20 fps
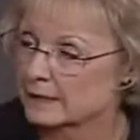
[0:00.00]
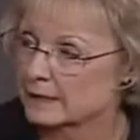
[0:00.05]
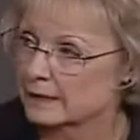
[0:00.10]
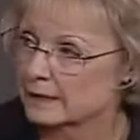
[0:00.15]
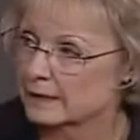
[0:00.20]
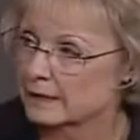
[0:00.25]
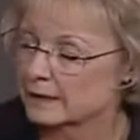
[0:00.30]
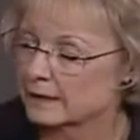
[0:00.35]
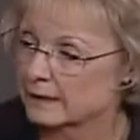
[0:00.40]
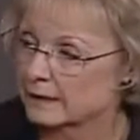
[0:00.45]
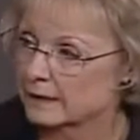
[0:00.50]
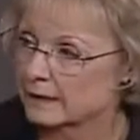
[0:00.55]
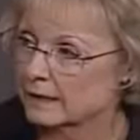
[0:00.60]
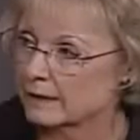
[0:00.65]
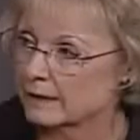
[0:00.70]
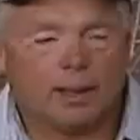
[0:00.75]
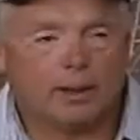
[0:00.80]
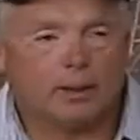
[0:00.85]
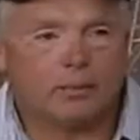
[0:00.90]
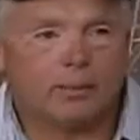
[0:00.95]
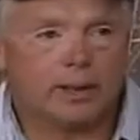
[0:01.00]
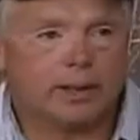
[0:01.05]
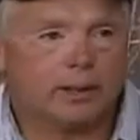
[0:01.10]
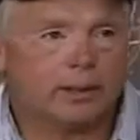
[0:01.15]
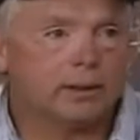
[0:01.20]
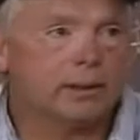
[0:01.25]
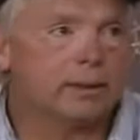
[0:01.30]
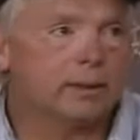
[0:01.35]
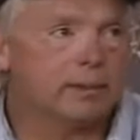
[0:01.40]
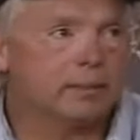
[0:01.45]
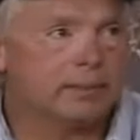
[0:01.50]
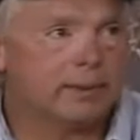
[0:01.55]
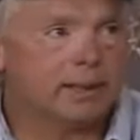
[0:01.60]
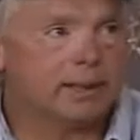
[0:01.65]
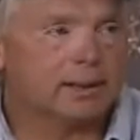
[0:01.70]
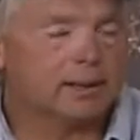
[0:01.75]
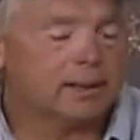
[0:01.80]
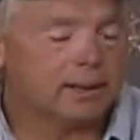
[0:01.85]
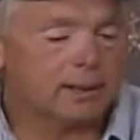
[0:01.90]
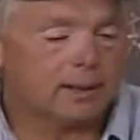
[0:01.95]
Yes, I go by
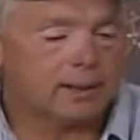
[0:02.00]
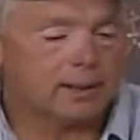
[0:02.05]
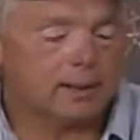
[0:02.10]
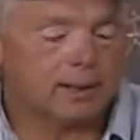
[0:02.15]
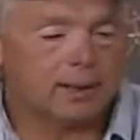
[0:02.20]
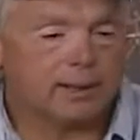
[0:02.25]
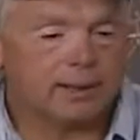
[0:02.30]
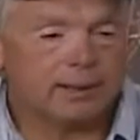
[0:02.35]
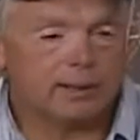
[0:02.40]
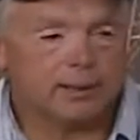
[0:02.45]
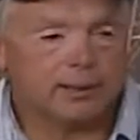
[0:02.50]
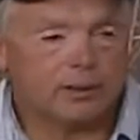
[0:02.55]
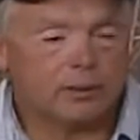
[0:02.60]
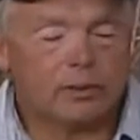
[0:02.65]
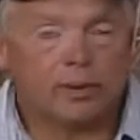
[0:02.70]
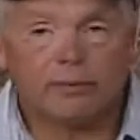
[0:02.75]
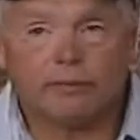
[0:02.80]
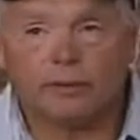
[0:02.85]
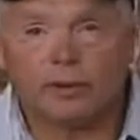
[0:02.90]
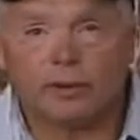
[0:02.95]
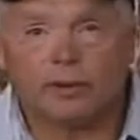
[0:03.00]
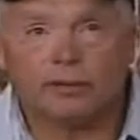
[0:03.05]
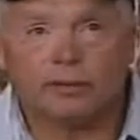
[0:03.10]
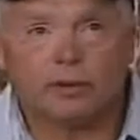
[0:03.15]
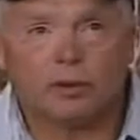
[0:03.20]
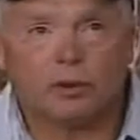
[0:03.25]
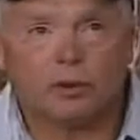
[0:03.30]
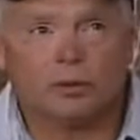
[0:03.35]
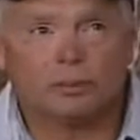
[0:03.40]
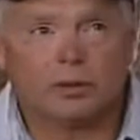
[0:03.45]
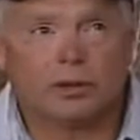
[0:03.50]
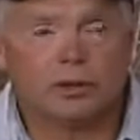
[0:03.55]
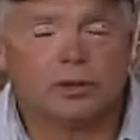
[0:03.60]
the size, the square footage of a home.